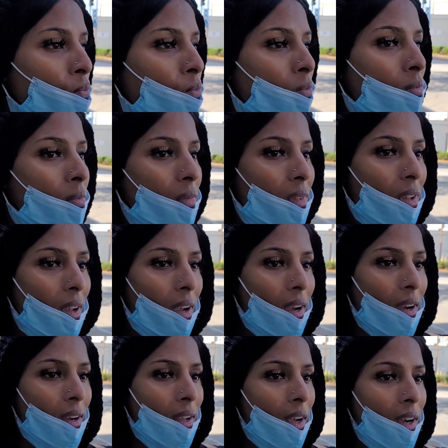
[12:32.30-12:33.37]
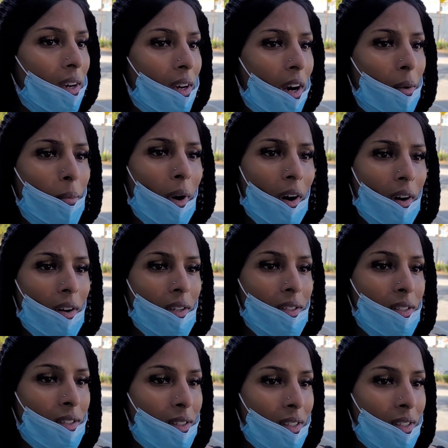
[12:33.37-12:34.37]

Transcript: You're just trying to be a boss bee, yeah, basically? a boss.